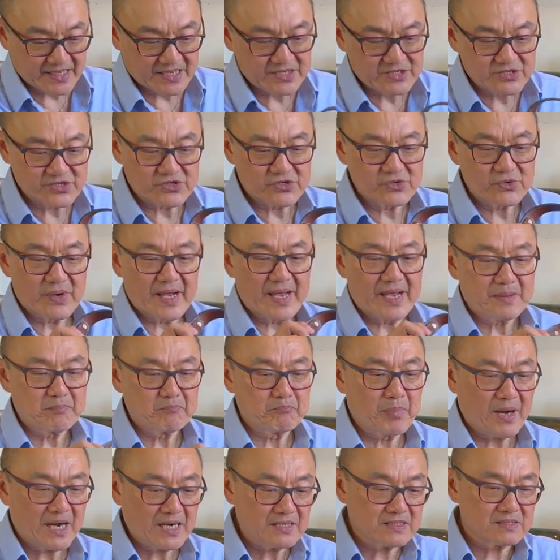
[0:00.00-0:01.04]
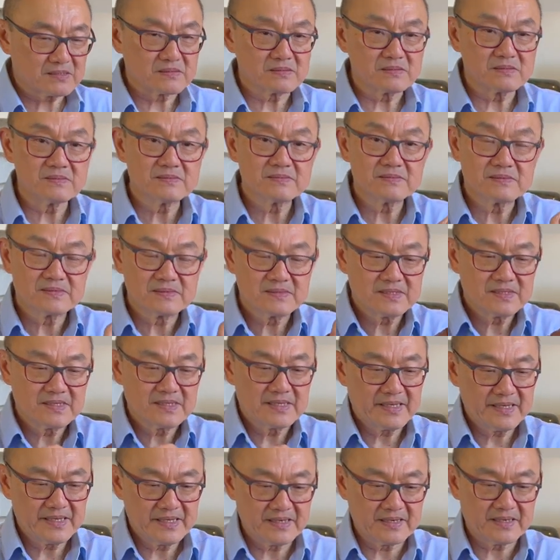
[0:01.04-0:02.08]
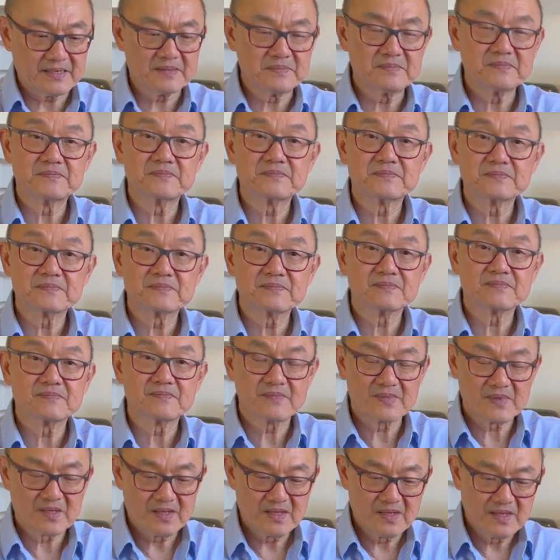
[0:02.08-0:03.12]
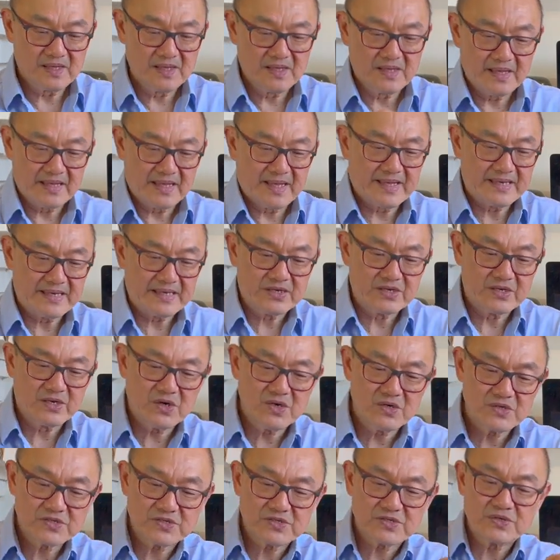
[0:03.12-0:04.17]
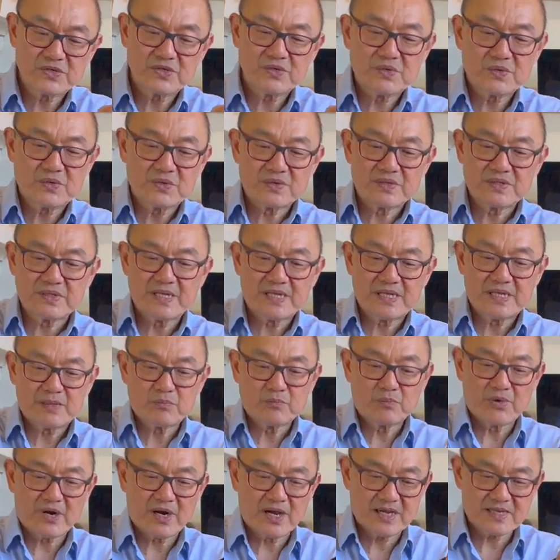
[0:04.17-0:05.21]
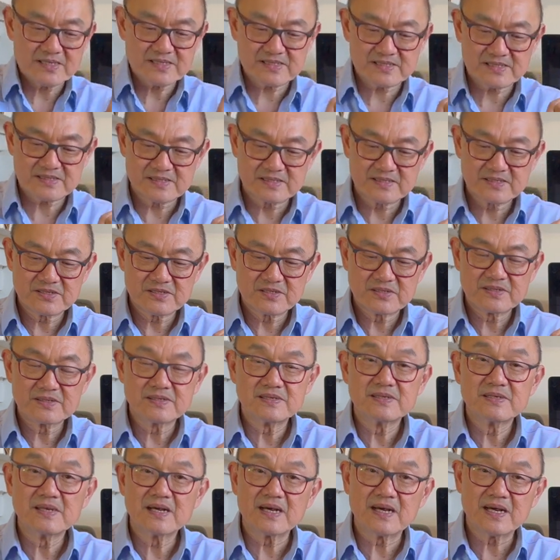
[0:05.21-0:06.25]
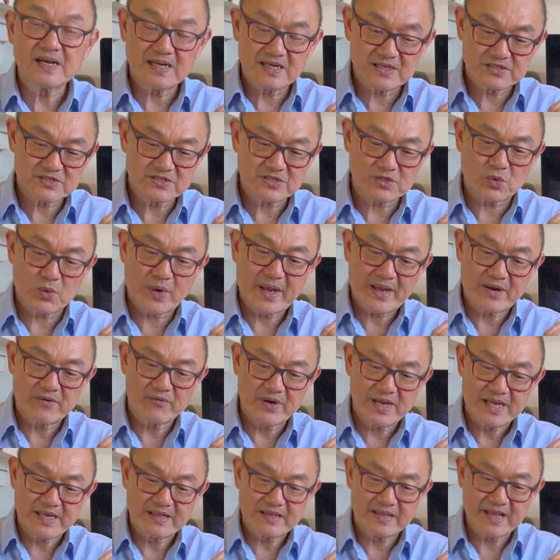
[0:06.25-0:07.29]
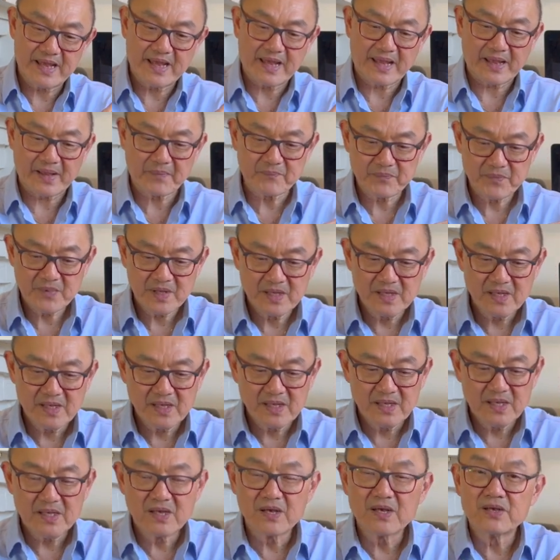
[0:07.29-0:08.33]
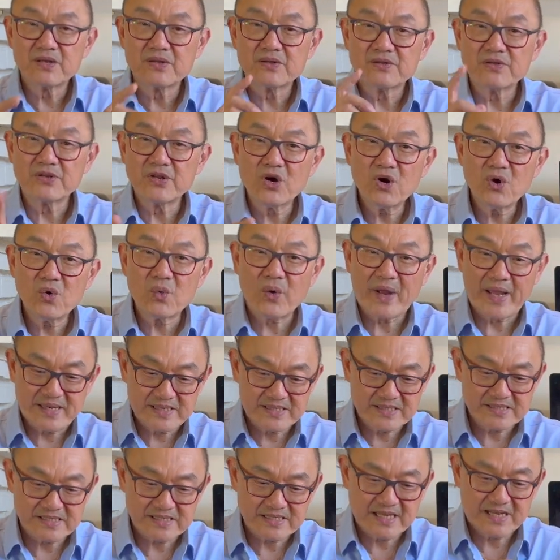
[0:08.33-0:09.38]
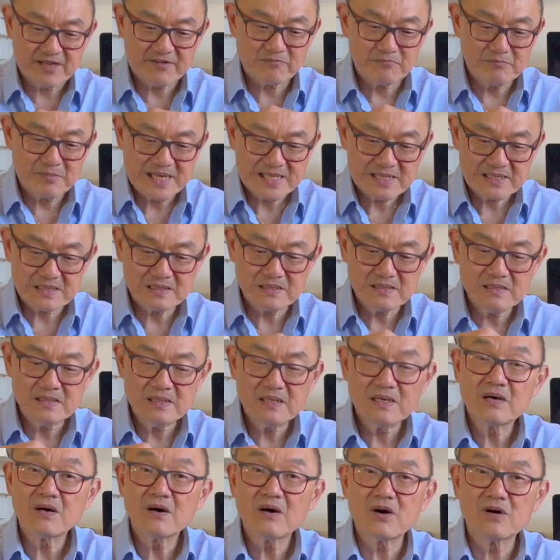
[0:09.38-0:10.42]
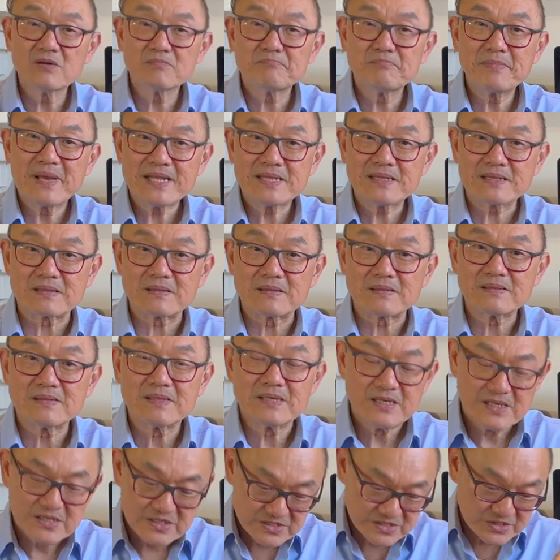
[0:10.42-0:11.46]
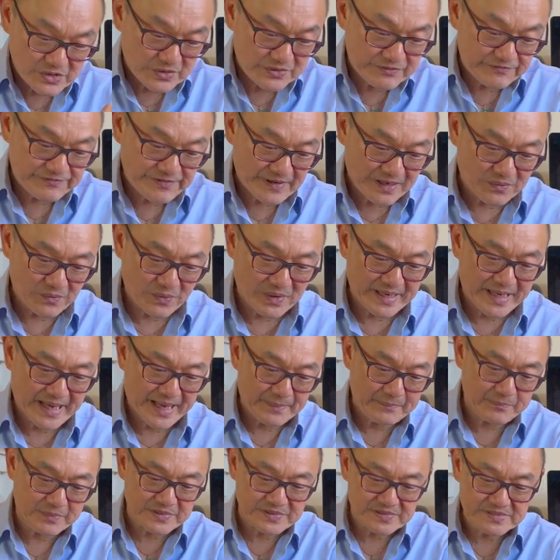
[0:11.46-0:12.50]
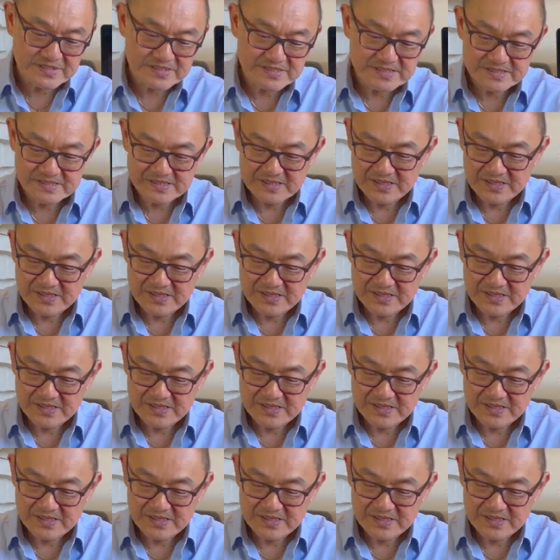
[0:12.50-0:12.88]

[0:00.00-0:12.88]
is through a buckle here. And it goes through the brass square ring there. Nowhere does it have metal on metal. So in fact, what happens